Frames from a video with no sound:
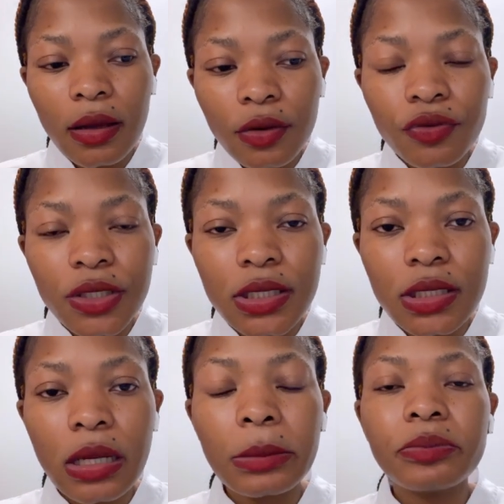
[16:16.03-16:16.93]

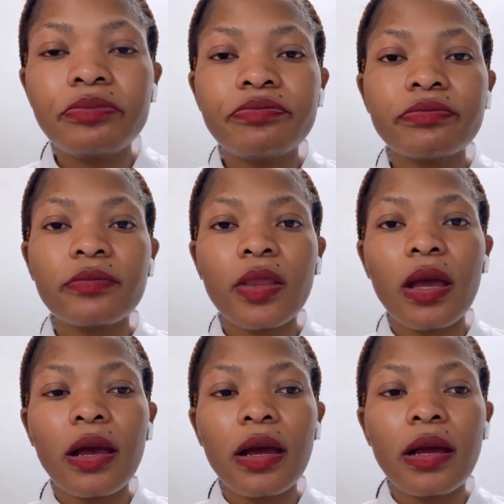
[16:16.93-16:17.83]
Grisa,
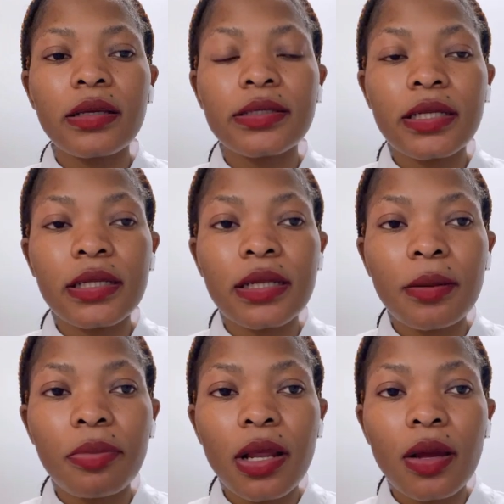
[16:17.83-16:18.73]
I started
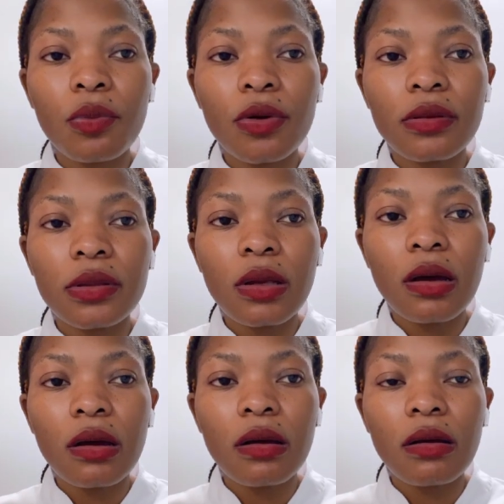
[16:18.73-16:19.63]
applying with
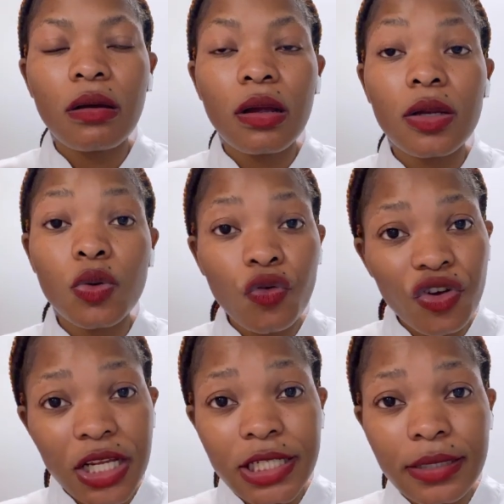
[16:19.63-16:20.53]

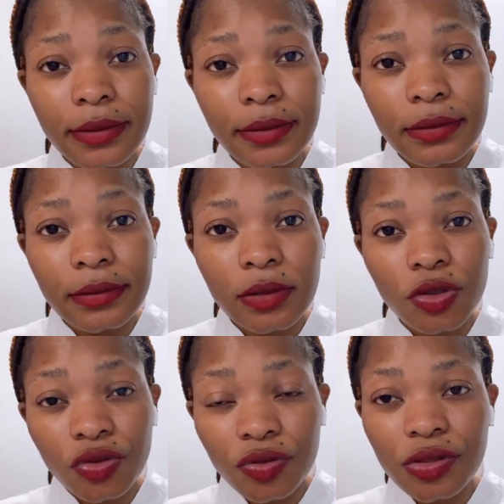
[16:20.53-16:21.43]
Norwegian
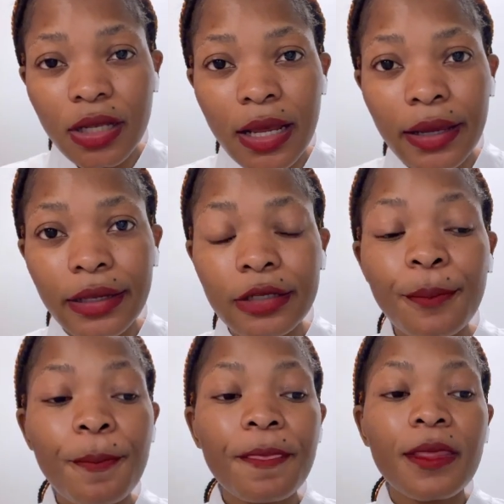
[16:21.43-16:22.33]
Cruise Line,
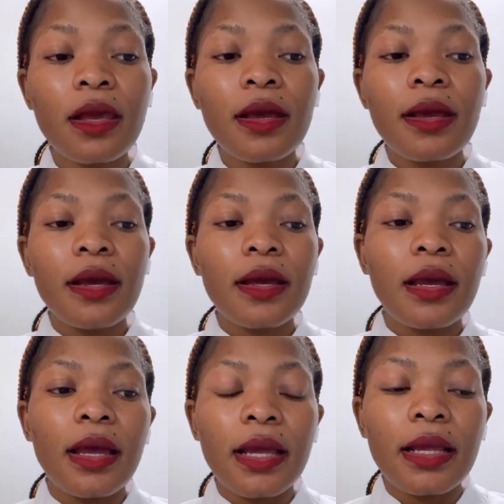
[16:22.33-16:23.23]

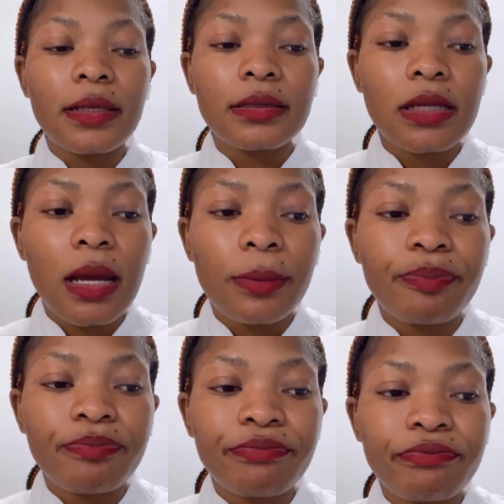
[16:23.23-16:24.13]
and
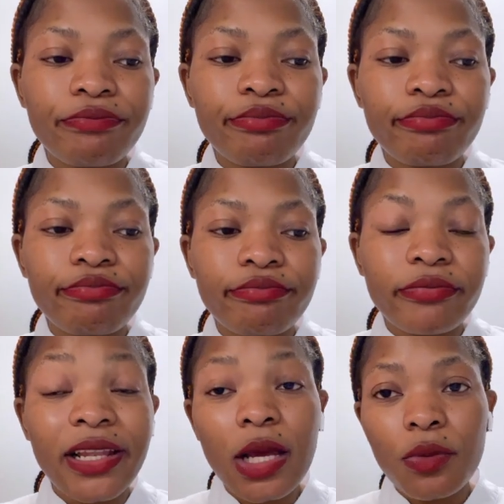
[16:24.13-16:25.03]

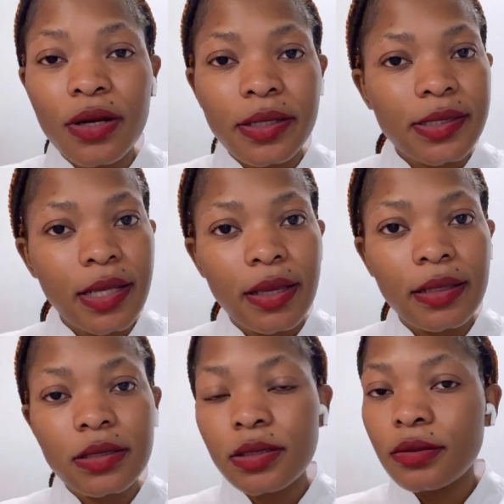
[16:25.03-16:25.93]
like what I
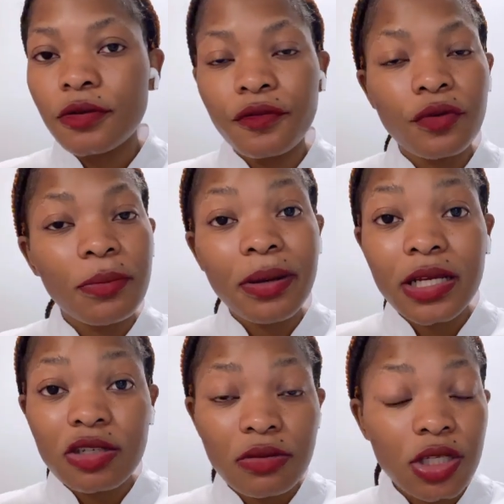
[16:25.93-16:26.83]
said, if you apply
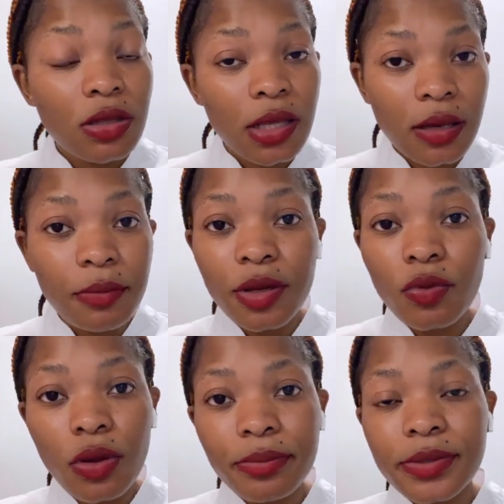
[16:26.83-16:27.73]
straight to the
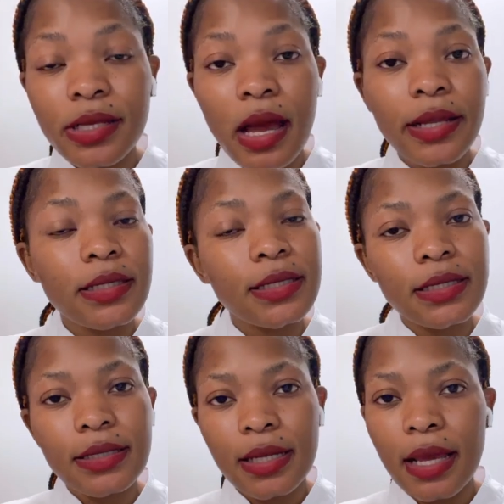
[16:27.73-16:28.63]
company website,
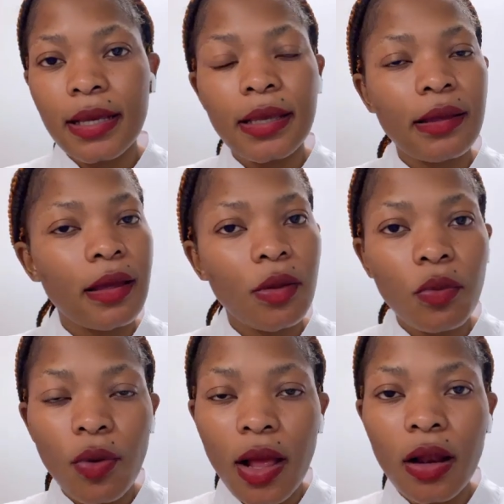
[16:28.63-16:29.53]
it take a
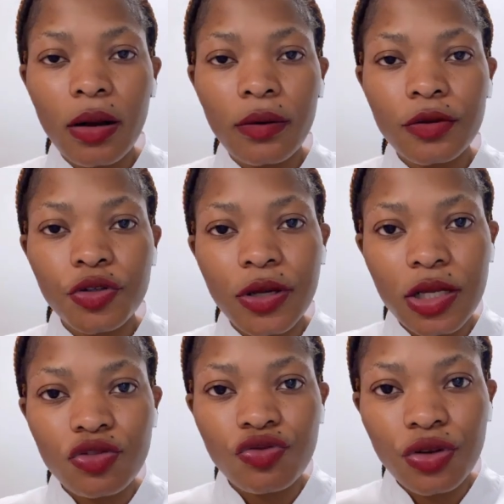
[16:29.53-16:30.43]
while to
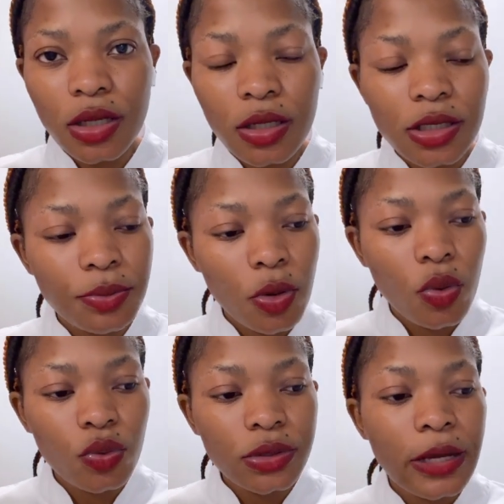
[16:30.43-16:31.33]
get
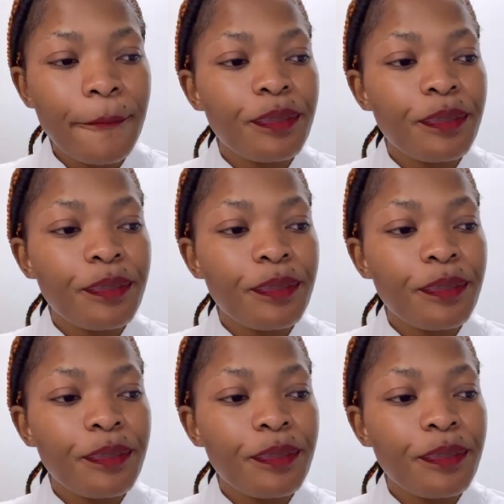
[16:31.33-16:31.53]
respond.